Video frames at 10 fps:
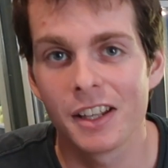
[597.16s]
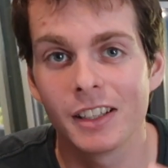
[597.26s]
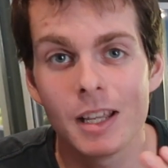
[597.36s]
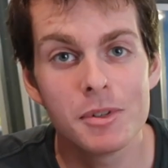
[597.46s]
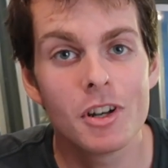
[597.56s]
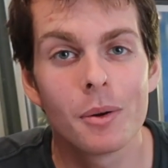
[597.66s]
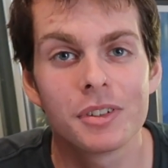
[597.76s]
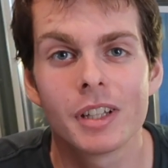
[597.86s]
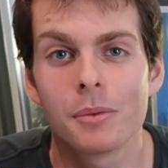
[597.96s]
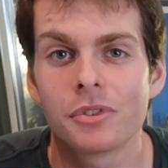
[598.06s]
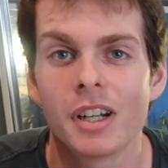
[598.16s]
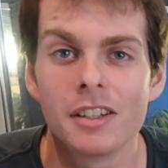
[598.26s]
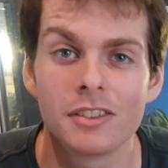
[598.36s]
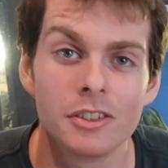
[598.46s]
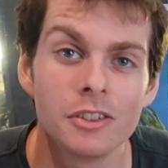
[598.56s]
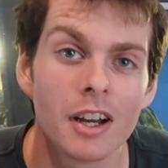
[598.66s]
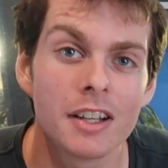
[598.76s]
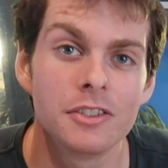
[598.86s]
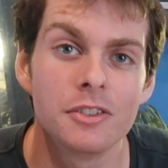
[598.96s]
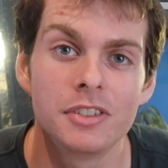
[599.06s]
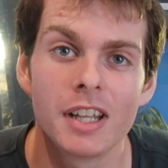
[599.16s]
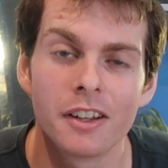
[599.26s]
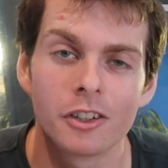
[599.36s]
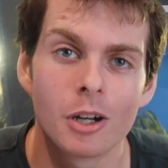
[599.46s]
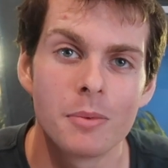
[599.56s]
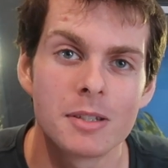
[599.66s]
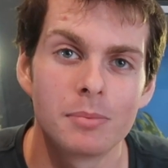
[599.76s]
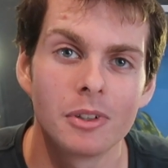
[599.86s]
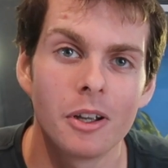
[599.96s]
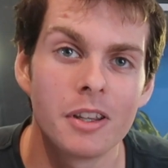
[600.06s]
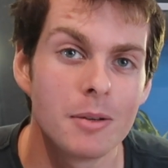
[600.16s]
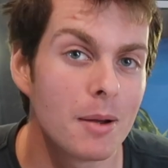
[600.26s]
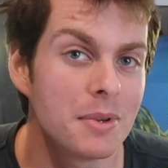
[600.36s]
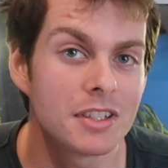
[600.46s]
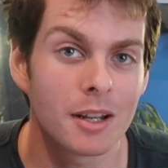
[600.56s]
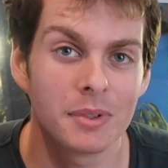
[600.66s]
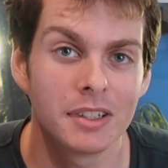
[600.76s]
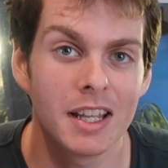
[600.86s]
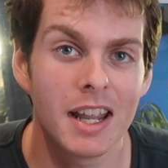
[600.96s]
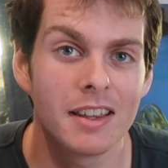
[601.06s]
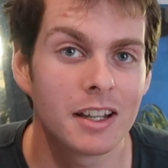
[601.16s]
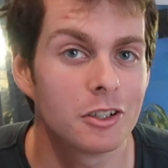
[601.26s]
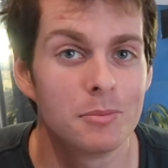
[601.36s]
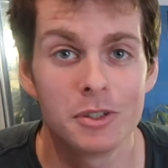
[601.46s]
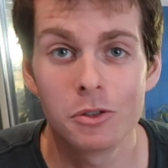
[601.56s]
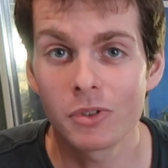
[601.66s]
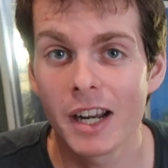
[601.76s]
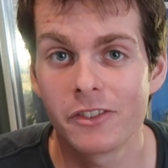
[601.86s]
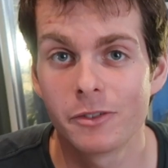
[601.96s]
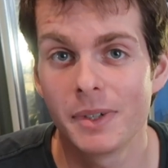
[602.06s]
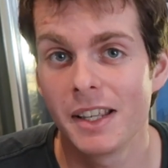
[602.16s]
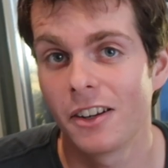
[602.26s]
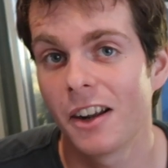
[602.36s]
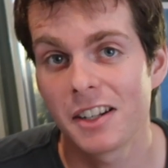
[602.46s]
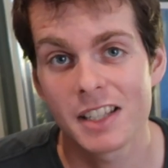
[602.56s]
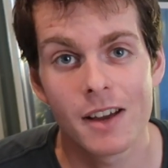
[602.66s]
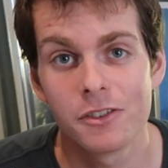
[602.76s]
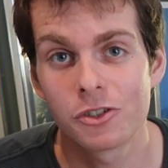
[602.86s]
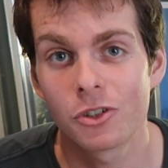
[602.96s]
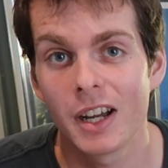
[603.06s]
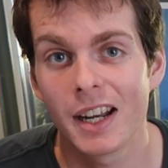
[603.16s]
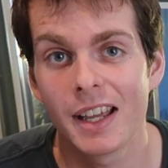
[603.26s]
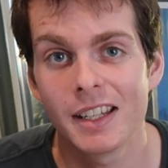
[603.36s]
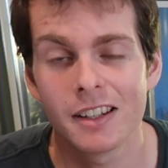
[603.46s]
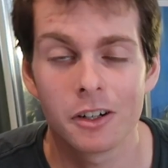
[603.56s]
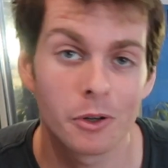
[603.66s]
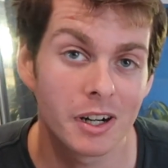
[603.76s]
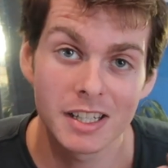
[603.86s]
And let me know what substrates you guys use down in the comments below. There might be something there that could be great for me that I just haven't tried out yet or I